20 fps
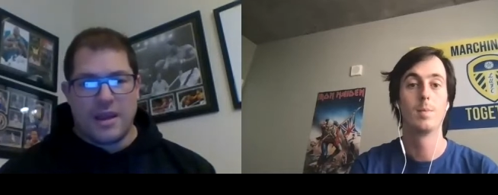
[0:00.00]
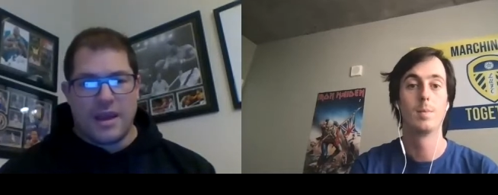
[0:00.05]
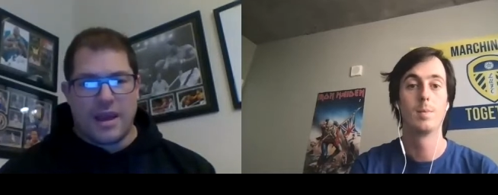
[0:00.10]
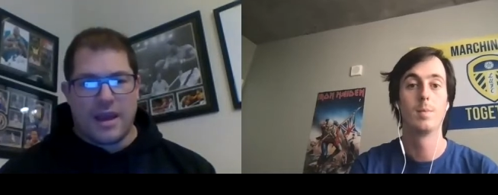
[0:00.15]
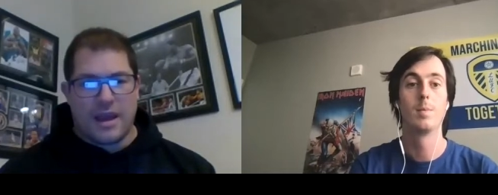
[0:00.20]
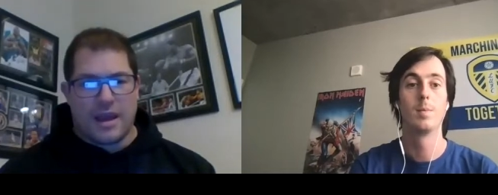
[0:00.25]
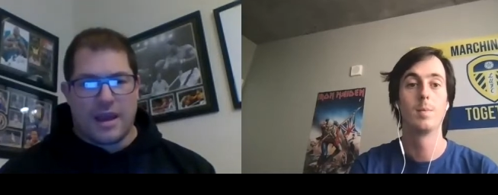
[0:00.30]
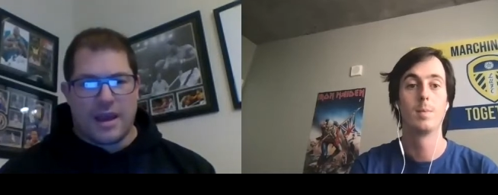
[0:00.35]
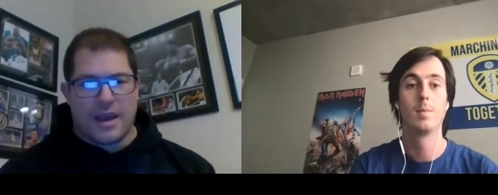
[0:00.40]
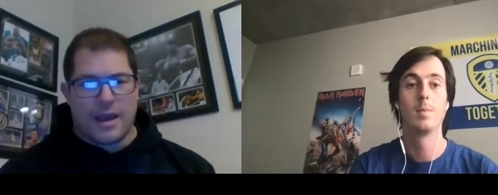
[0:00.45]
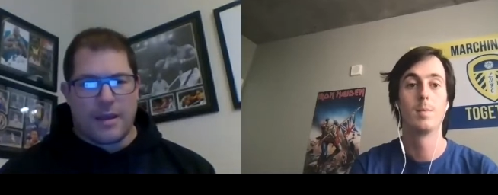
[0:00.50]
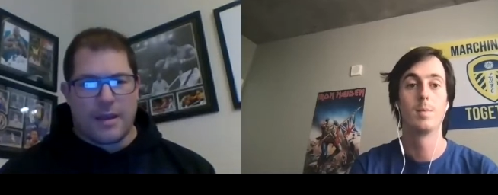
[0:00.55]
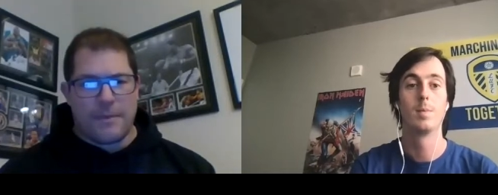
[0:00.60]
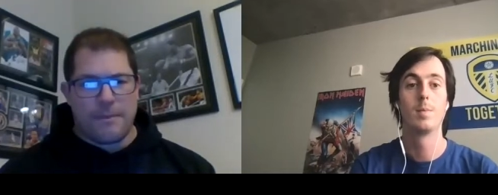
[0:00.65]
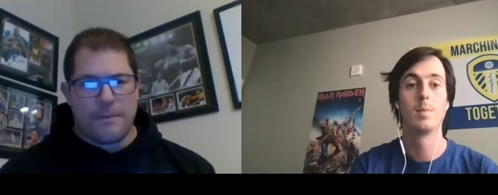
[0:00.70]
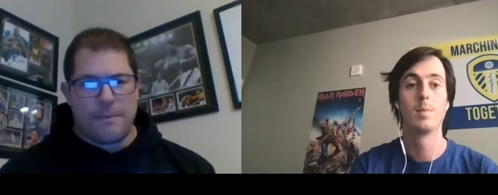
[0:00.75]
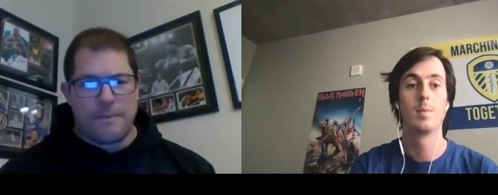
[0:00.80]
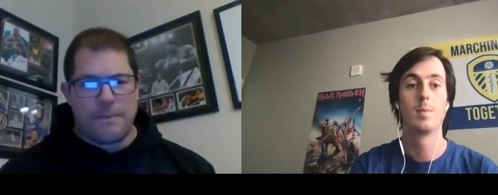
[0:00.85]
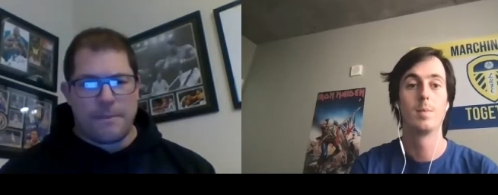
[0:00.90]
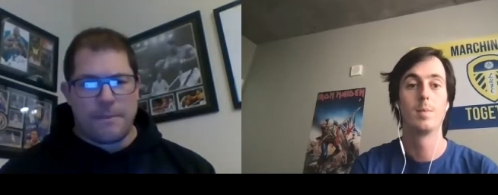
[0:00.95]

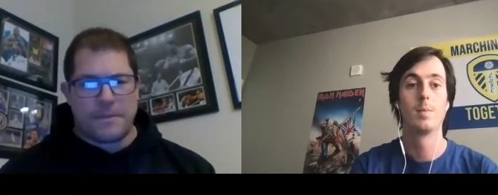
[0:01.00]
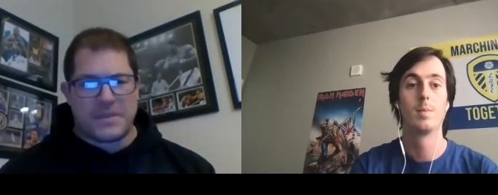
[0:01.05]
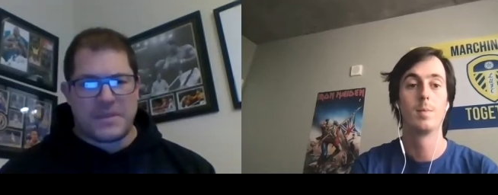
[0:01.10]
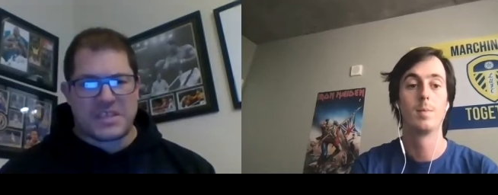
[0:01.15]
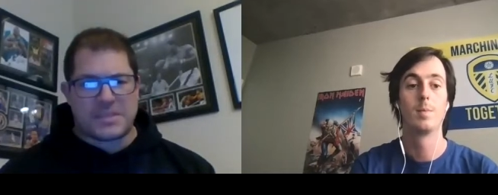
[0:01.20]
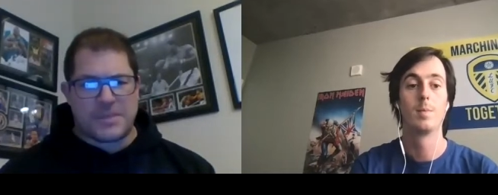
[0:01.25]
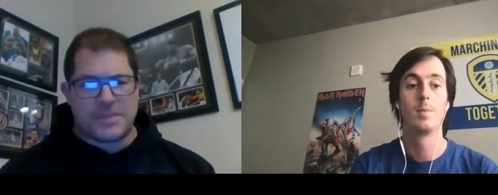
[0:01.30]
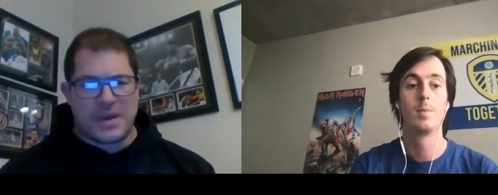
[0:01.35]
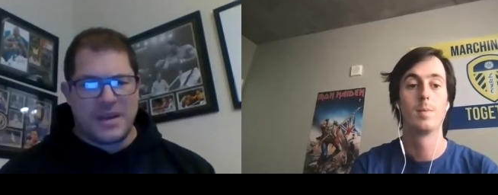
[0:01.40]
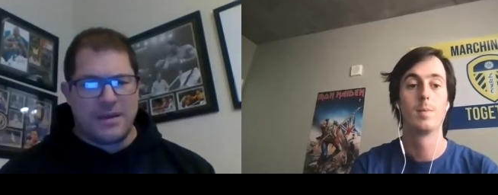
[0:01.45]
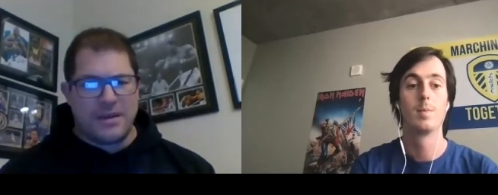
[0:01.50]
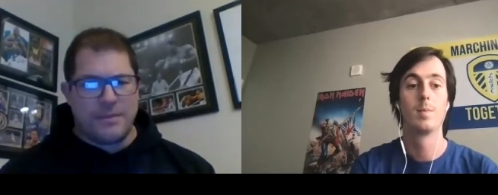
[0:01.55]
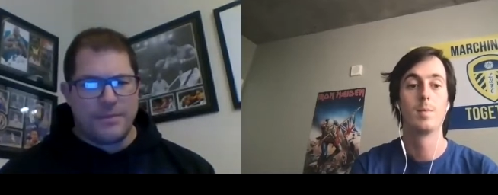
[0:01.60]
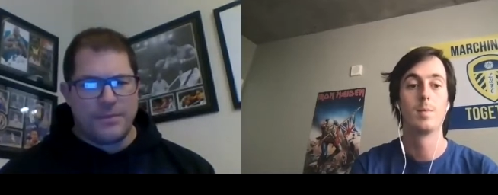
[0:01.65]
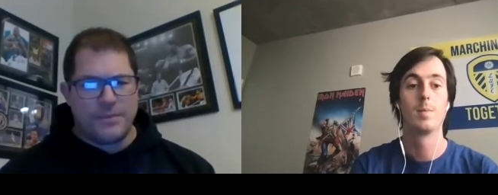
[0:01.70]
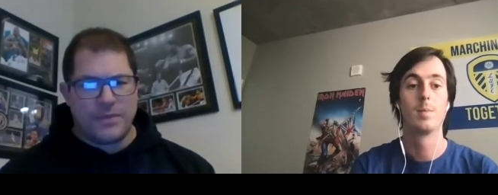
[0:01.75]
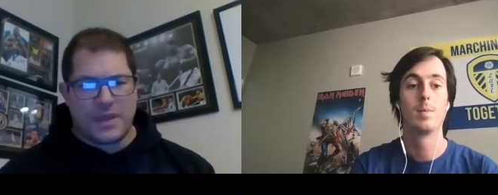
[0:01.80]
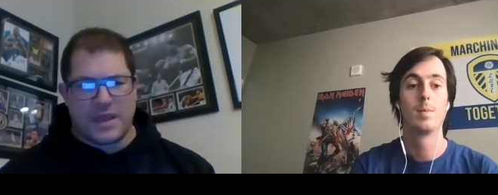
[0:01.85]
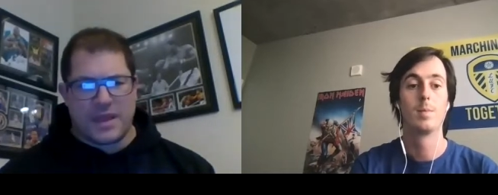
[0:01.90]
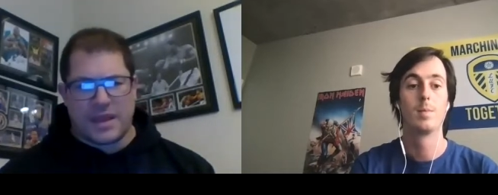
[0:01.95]
Speaker 1: Um, the spinner,
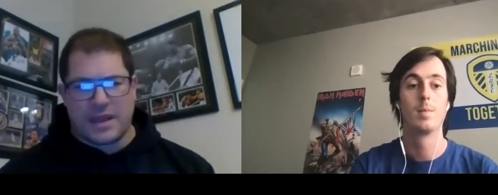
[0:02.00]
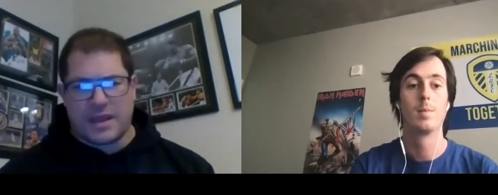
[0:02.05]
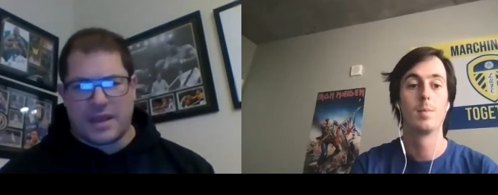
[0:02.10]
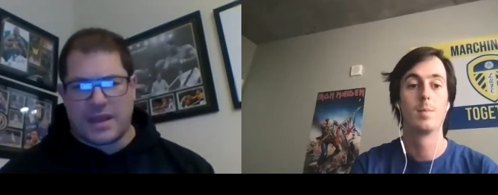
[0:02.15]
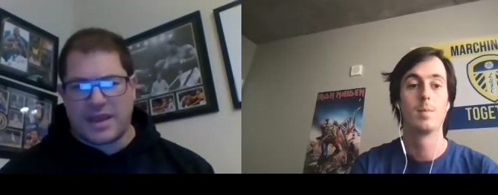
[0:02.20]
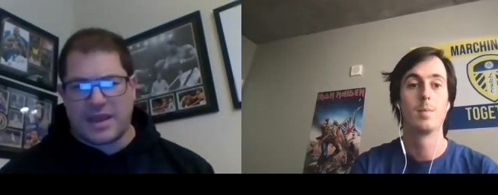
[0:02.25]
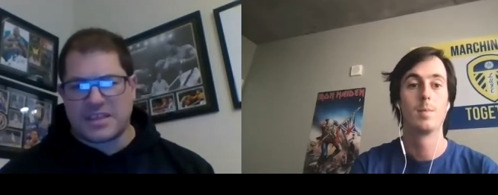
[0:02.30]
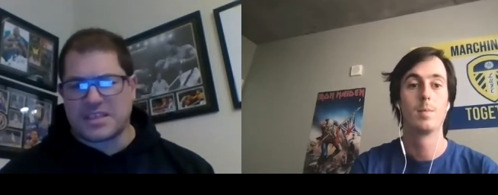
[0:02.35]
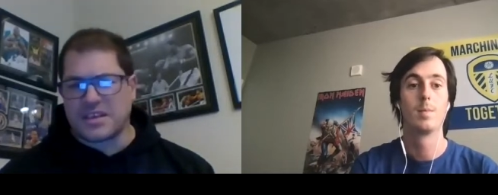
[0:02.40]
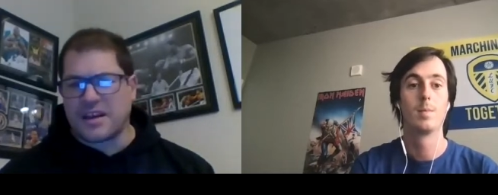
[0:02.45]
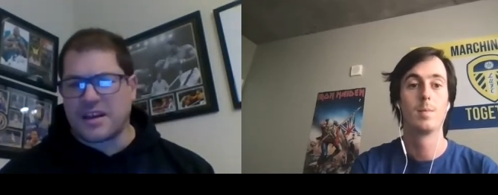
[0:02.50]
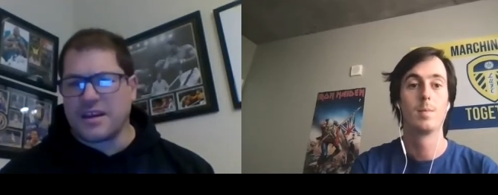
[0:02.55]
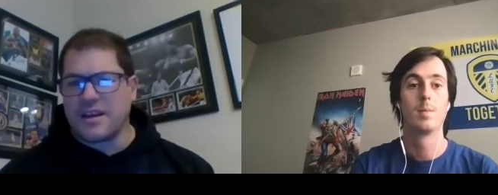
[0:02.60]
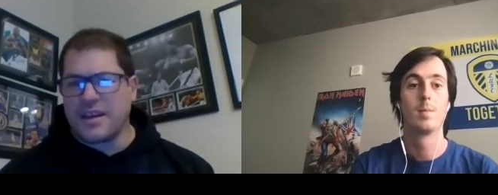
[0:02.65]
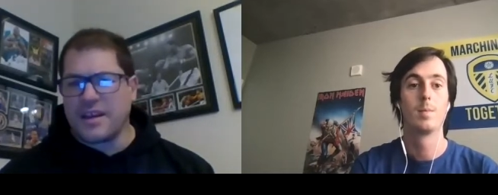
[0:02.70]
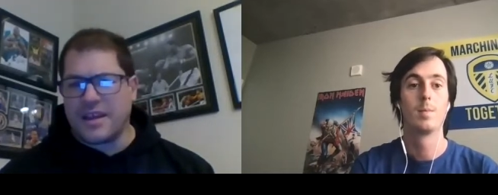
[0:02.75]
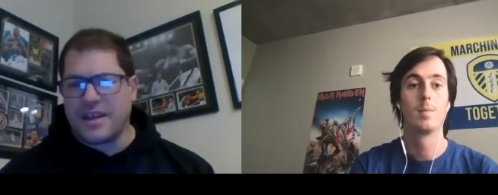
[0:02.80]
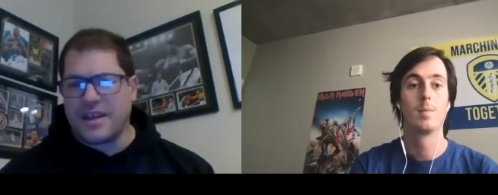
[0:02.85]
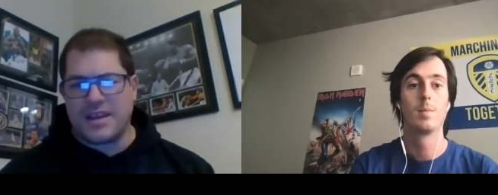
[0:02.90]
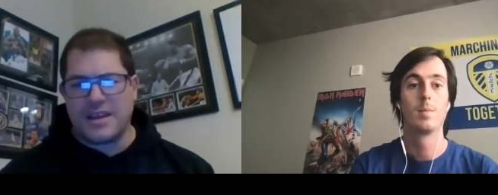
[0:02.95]
uh, Hasaranga,
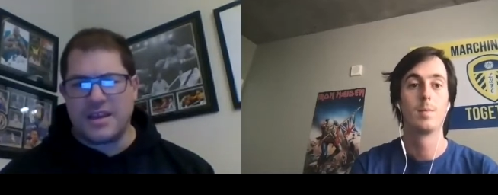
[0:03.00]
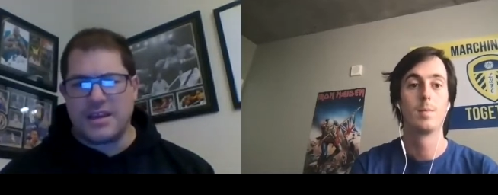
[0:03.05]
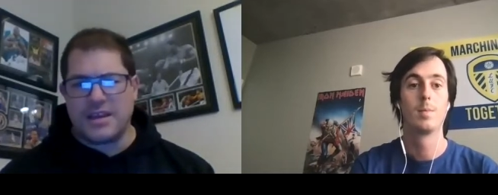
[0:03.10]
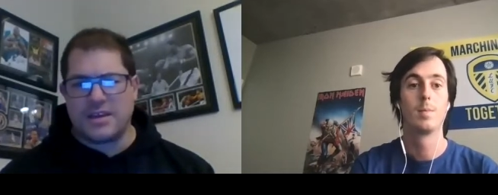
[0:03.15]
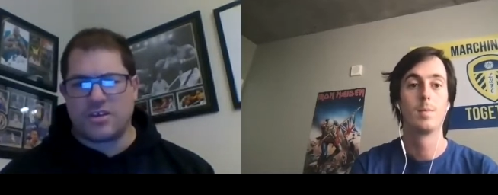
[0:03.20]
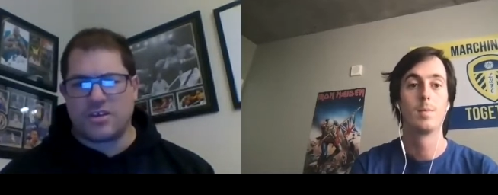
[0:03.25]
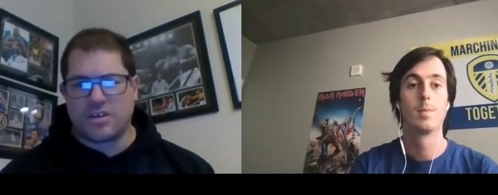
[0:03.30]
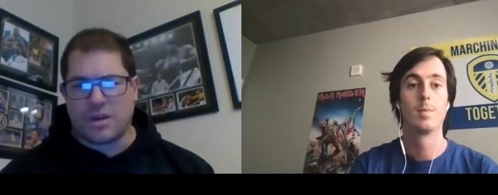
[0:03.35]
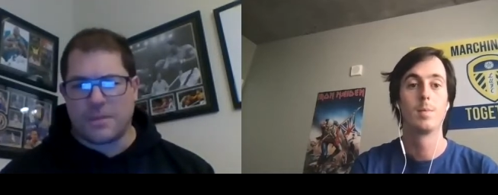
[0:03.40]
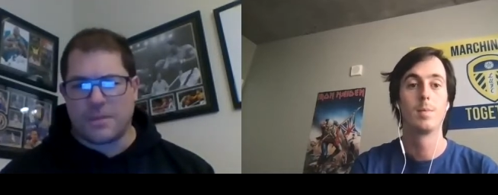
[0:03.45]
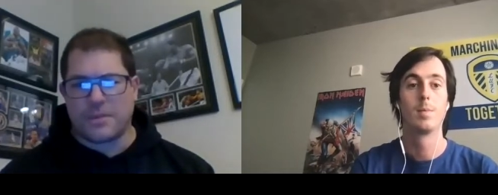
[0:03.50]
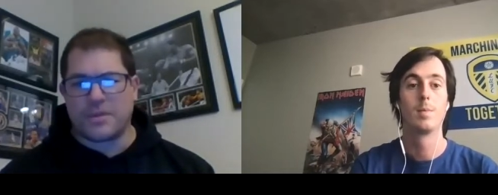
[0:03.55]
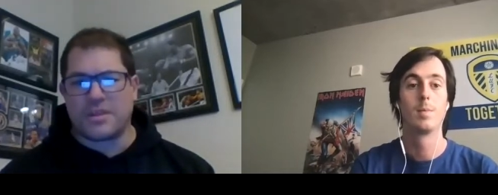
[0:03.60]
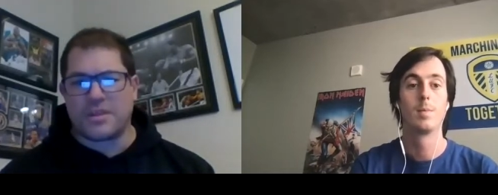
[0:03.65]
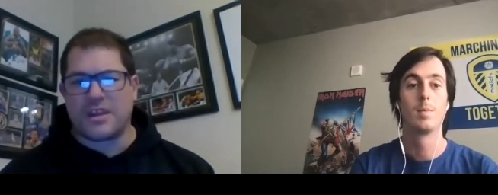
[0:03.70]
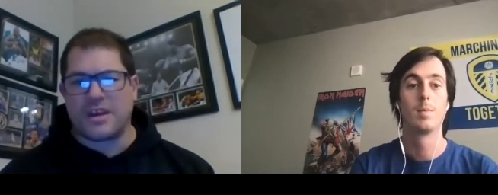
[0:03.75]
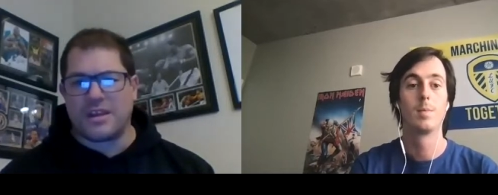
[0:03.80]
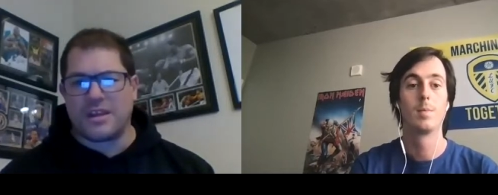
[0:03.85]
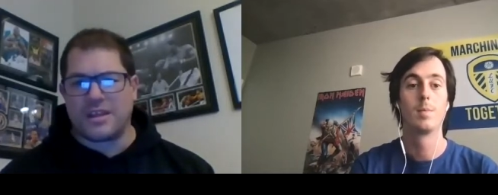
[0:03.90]
he troubled the,